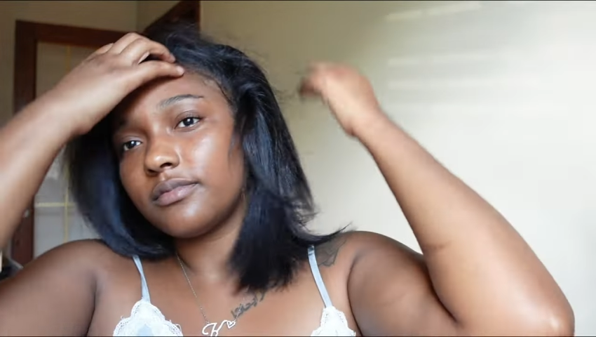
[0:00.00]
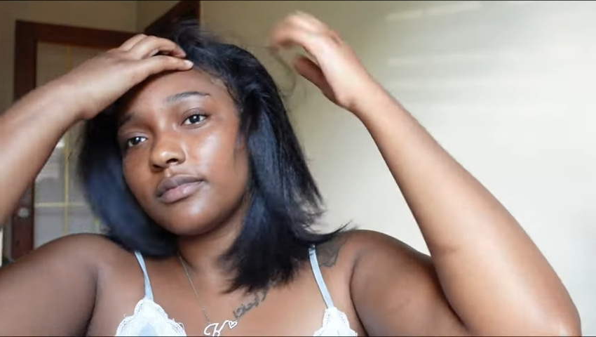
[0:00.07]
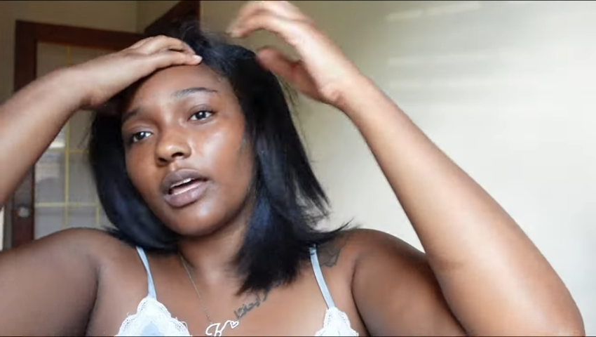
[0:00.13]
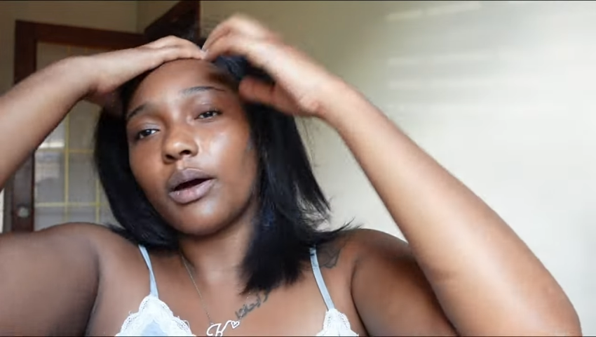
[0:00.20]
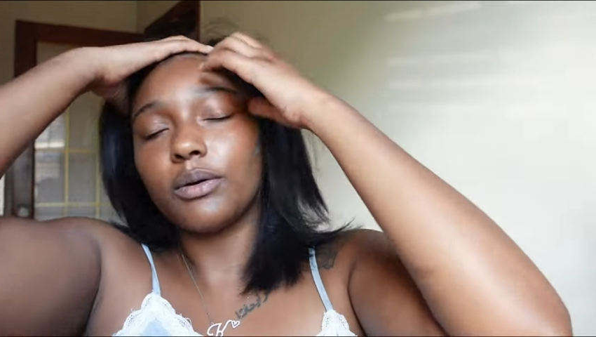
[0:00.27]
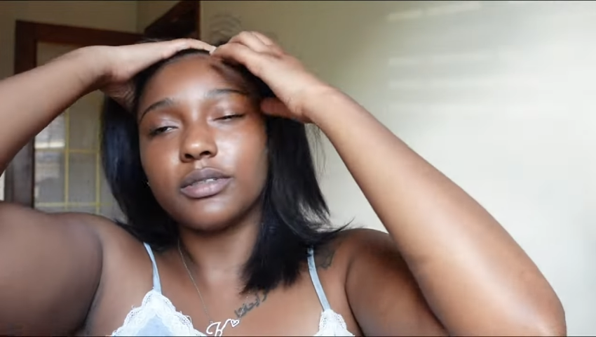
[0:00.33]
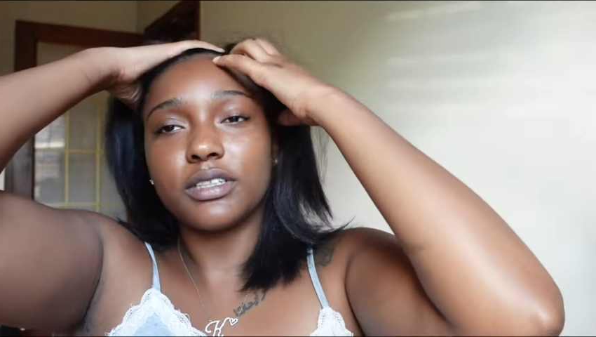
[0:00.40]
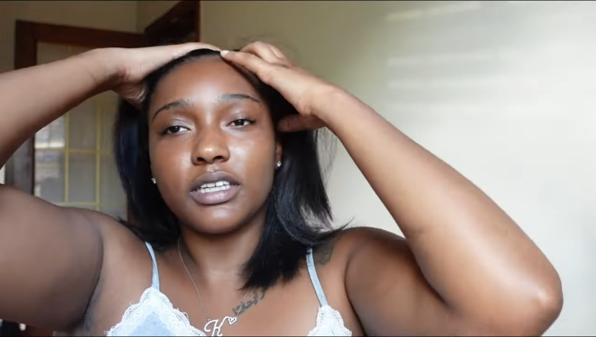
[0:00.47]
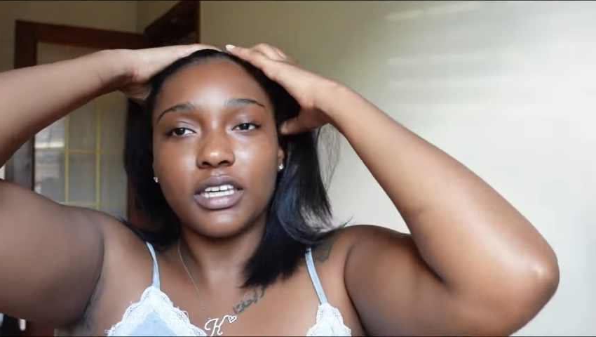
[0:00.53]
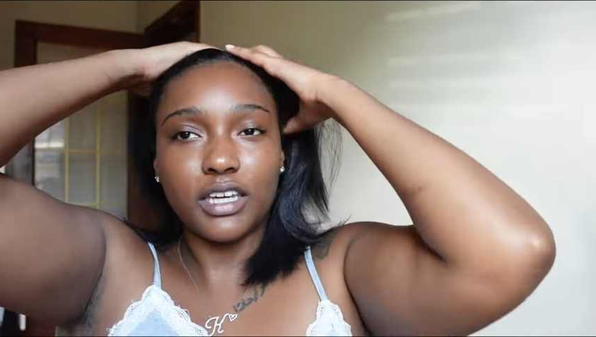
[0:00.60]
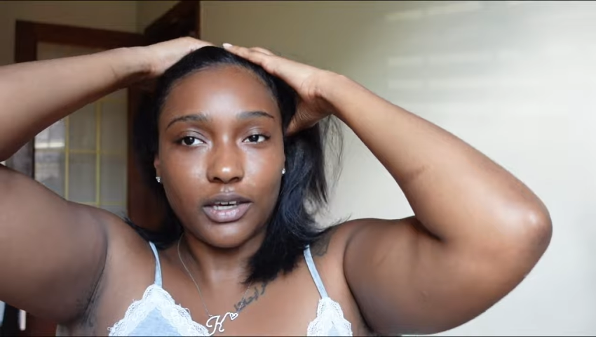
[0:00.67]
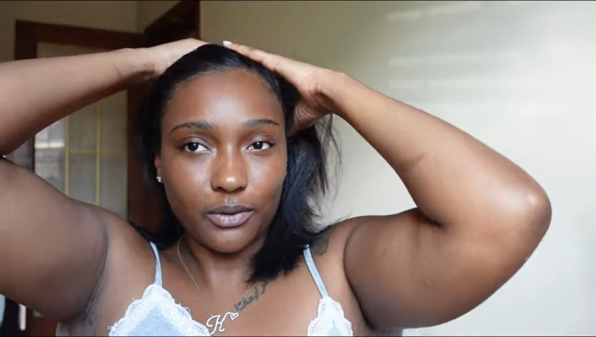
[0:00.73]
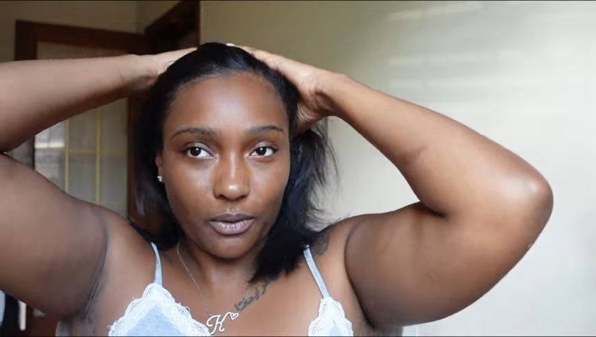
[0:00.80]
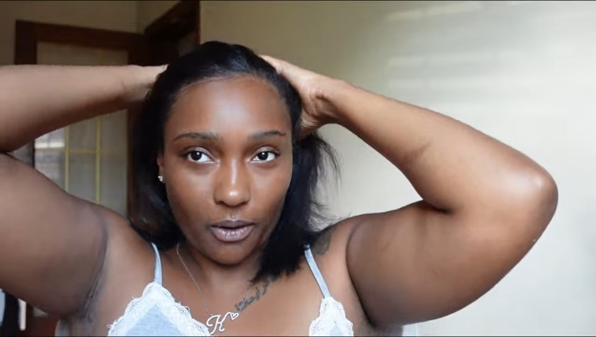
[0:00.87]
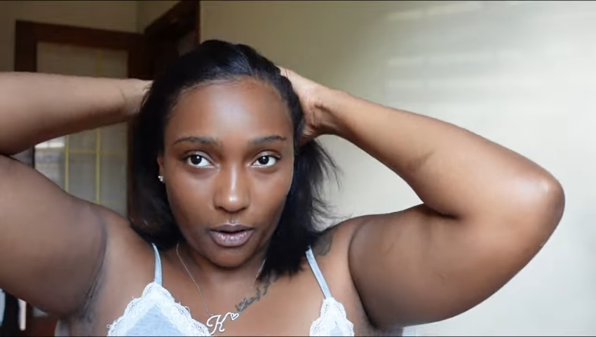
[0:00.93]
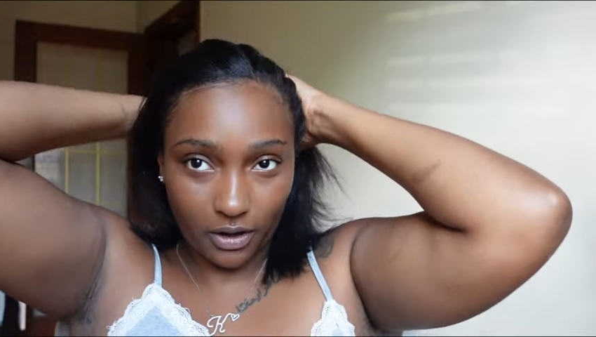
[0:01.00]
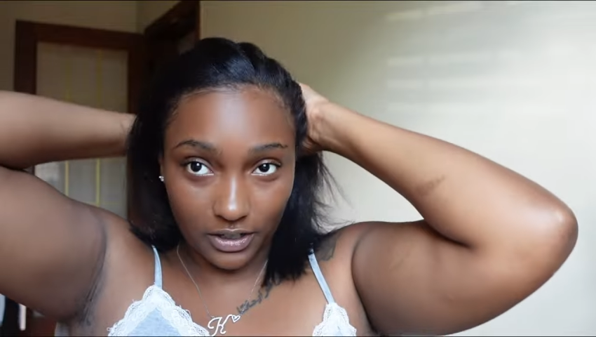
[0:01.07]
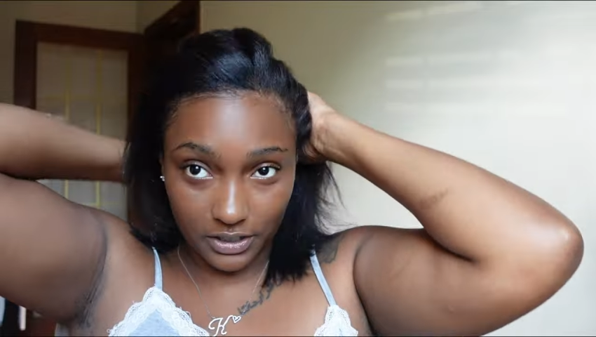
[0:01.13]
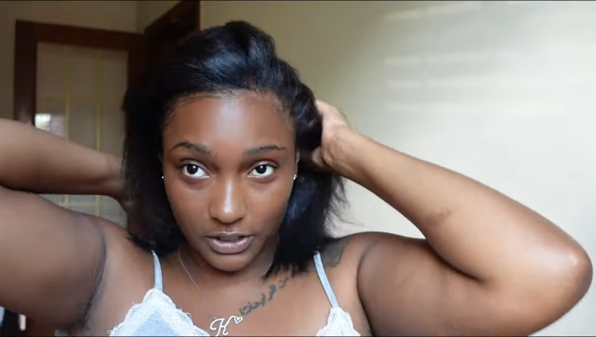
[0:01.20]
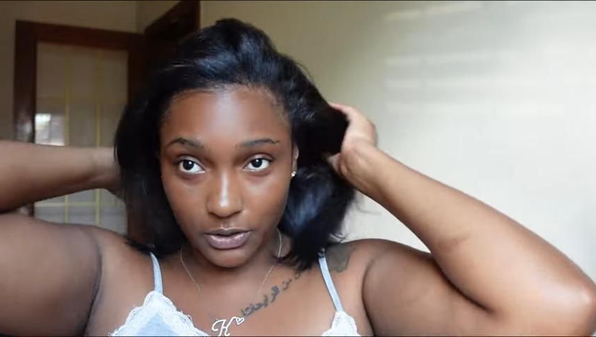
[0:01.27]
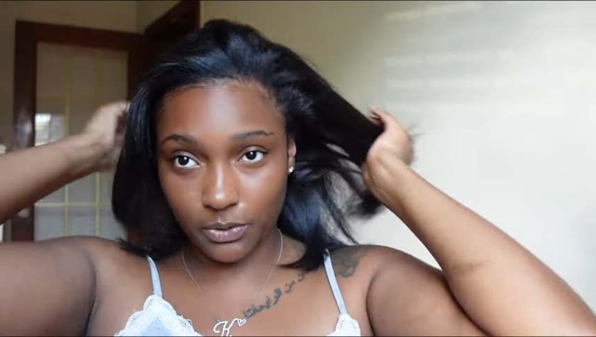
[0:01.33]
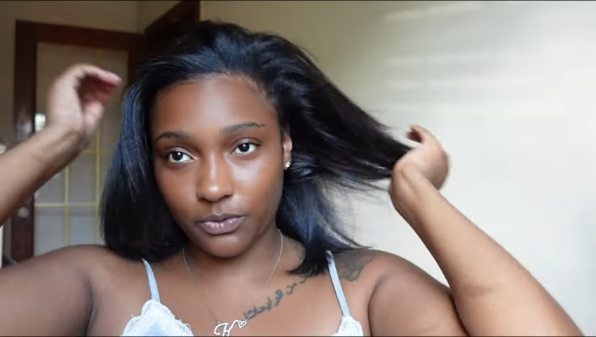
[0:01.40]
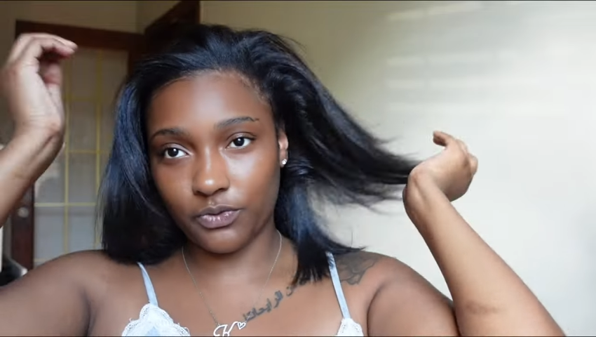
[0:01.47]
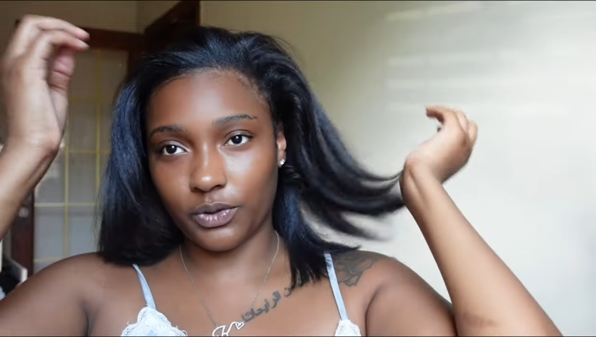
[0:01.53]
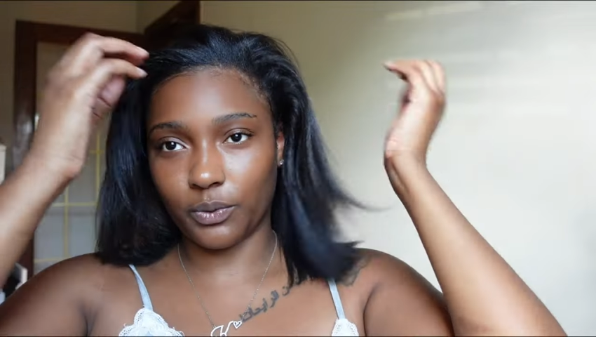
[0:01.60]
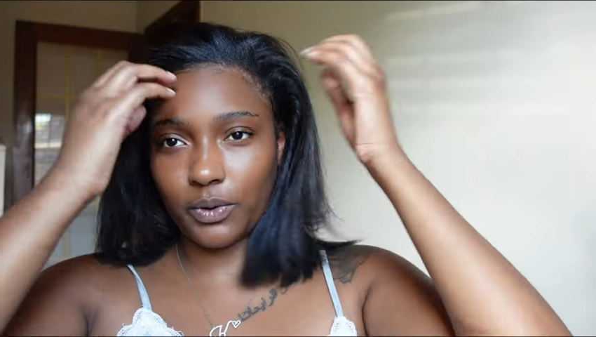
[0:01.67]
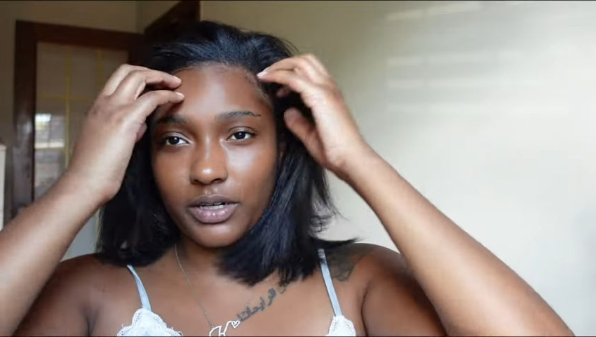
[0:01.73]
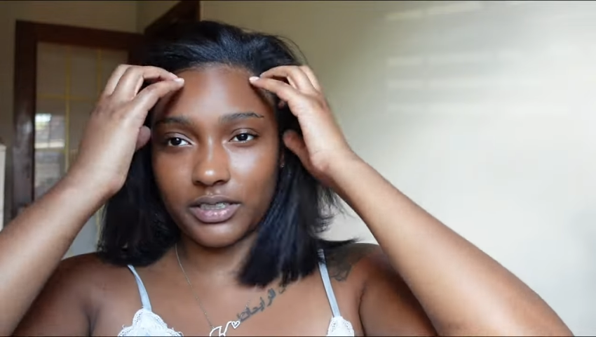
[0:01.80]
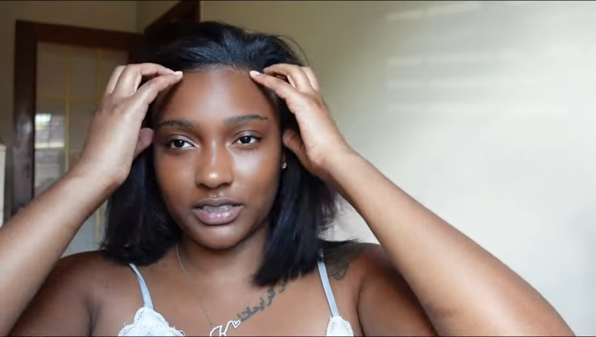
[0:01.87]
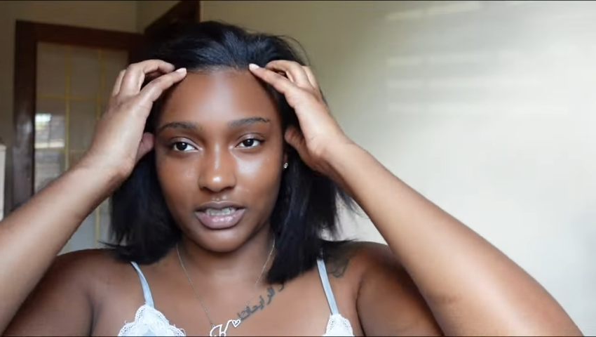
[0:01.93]
I was getting it all cute for
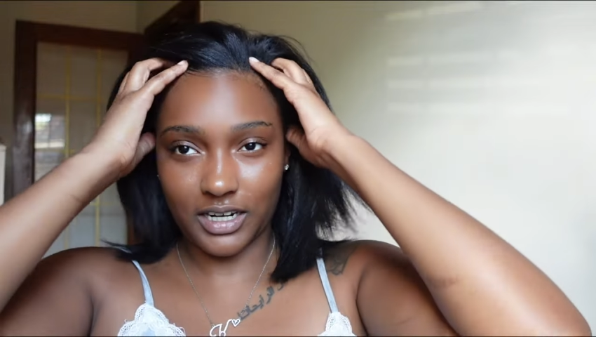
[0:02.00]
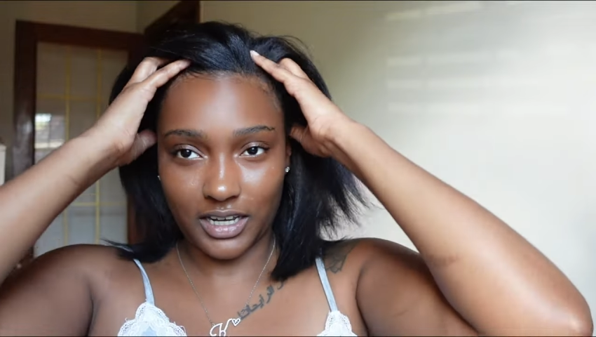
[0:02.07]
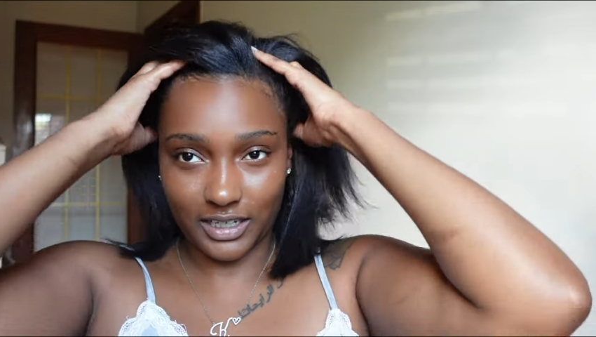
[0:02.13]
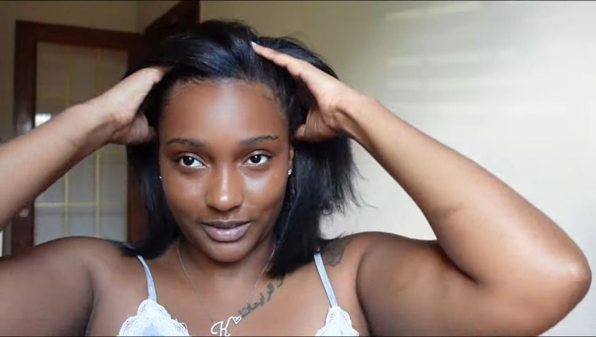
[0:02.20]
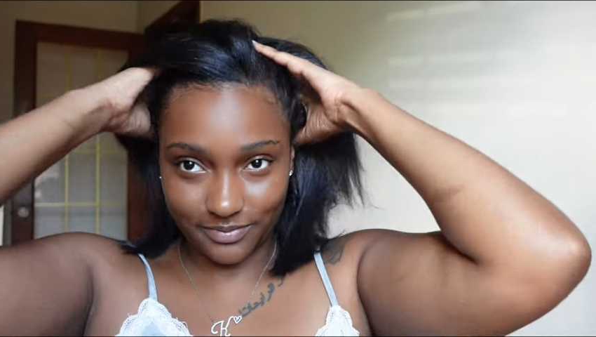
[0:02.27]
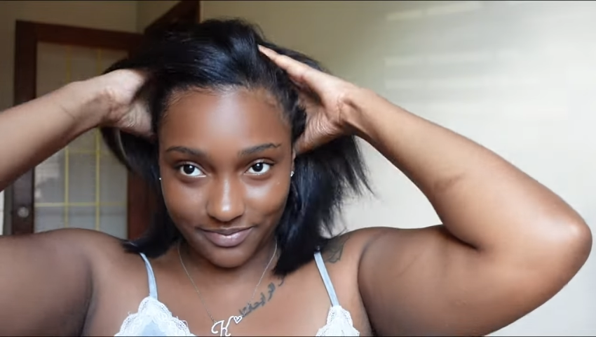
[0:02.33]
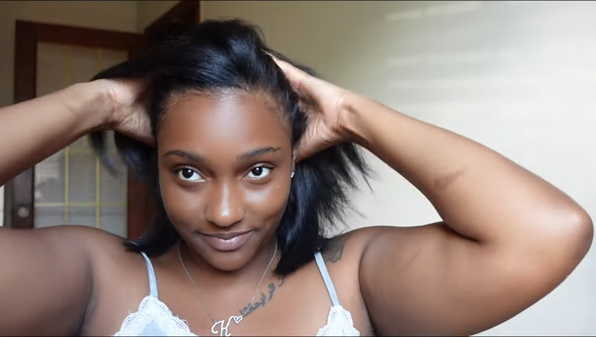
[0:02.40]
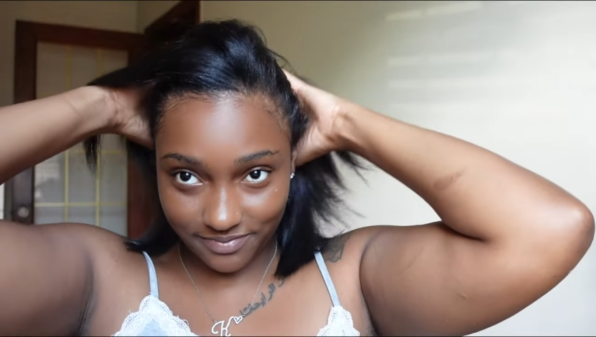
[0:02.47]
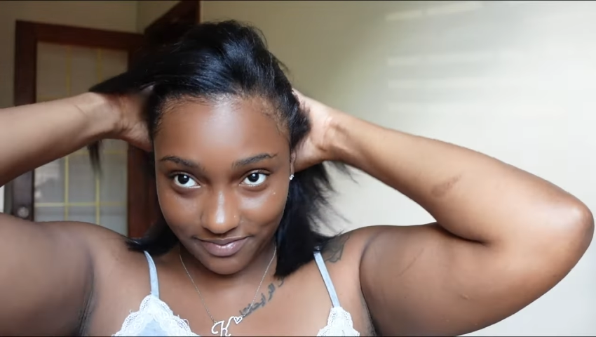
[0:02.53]
work tonight.